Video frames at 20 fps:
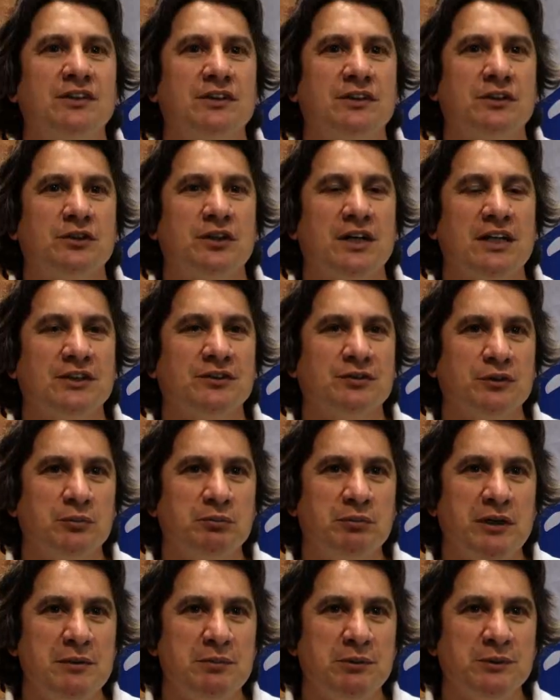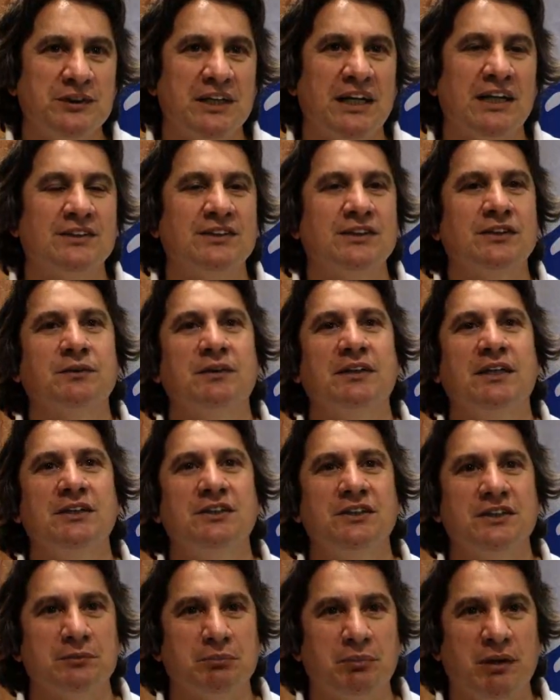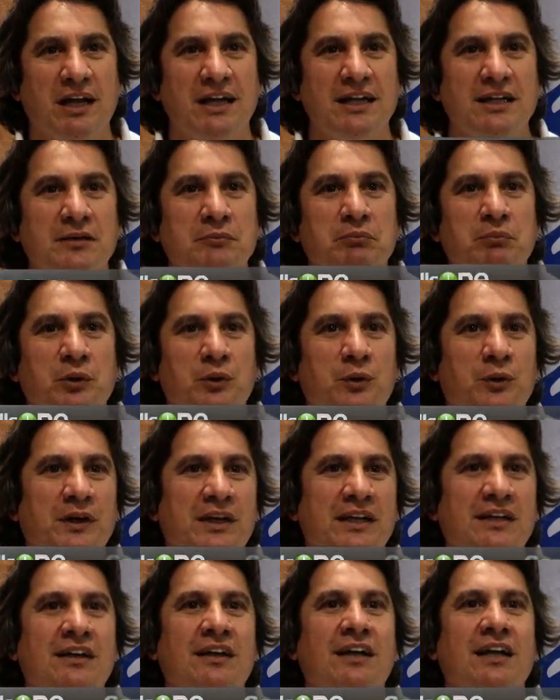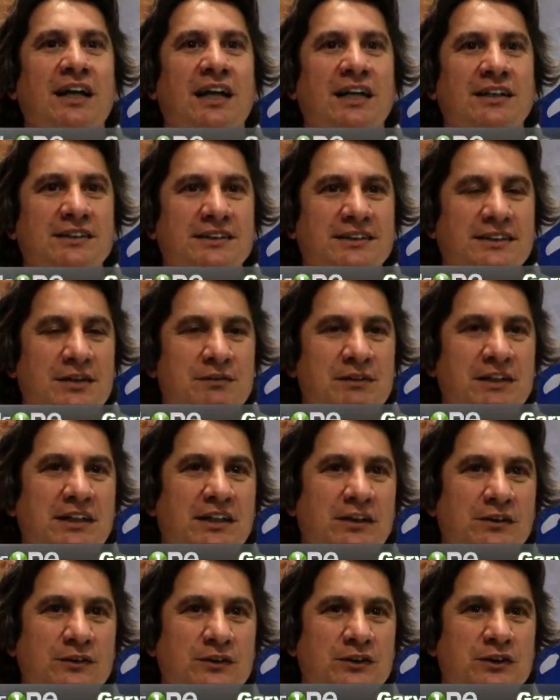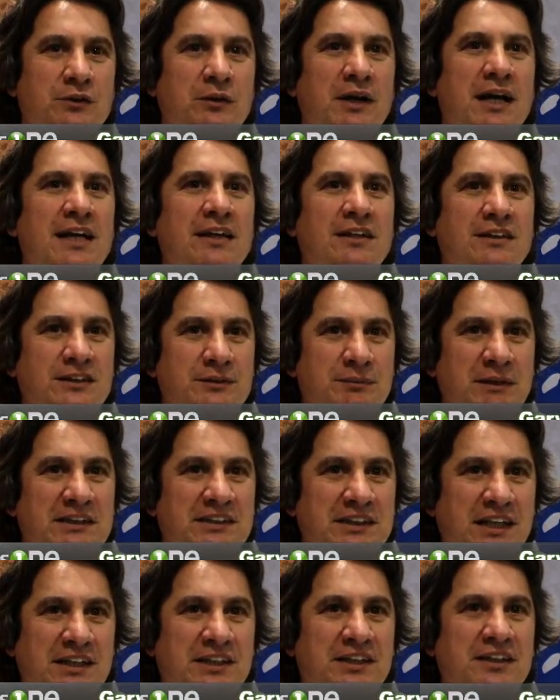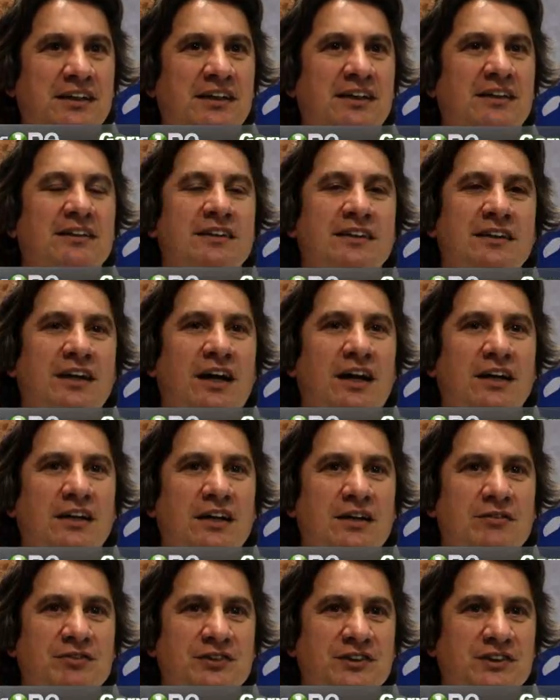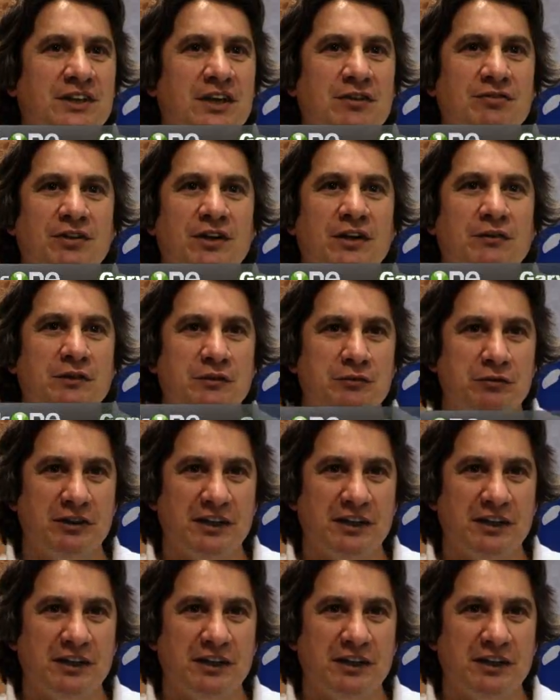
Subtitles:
to transform people's houses where they're just plain, boring, into something that looks grand and spectacular. I love stuff like with